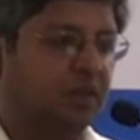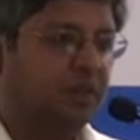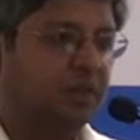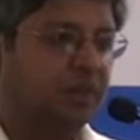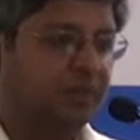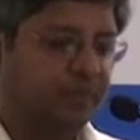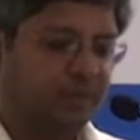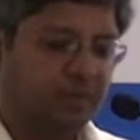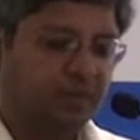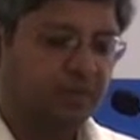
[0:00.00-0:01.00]
One
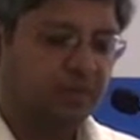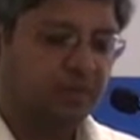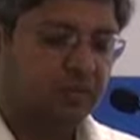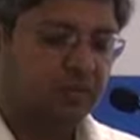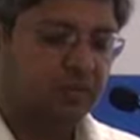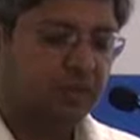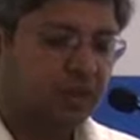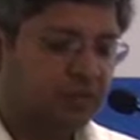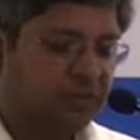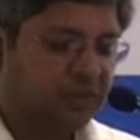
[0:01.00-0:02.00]

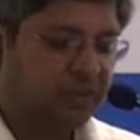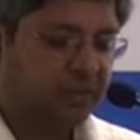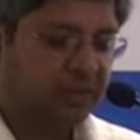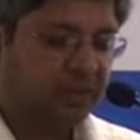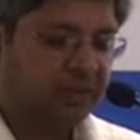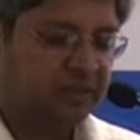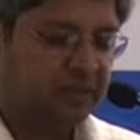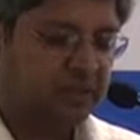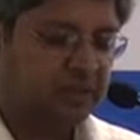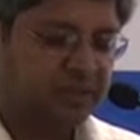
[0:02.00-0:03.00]
of these applications,
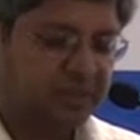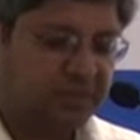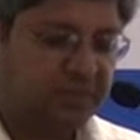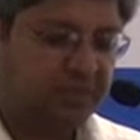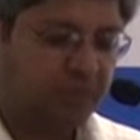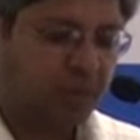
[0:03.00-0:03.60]
okay, Mr.